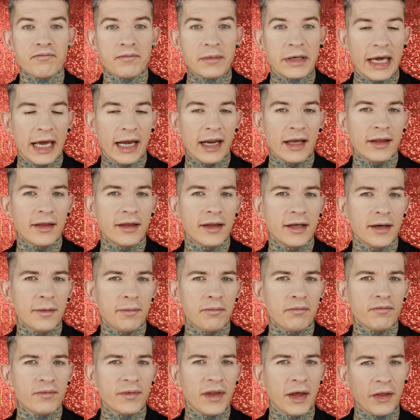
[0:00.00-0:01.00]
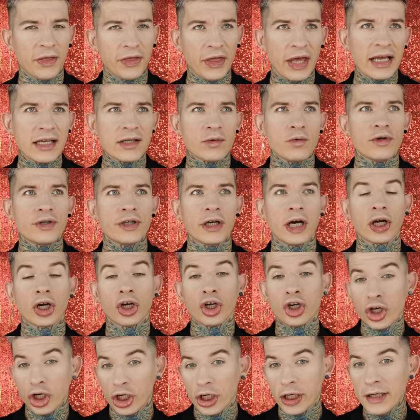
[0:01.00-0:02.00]
getting the things which are
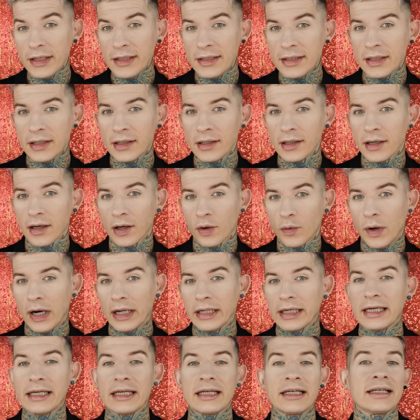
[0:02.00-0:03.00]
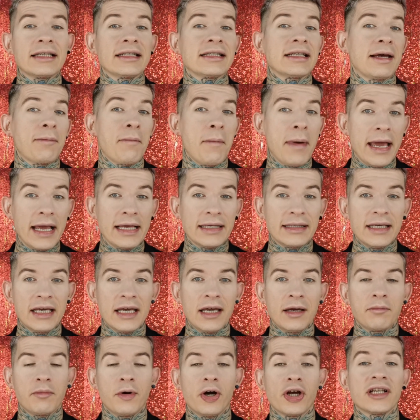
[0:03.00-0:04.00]
good, quality is
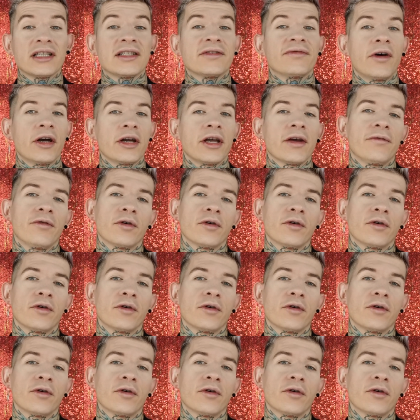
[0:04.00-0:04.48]
amazing, but it's very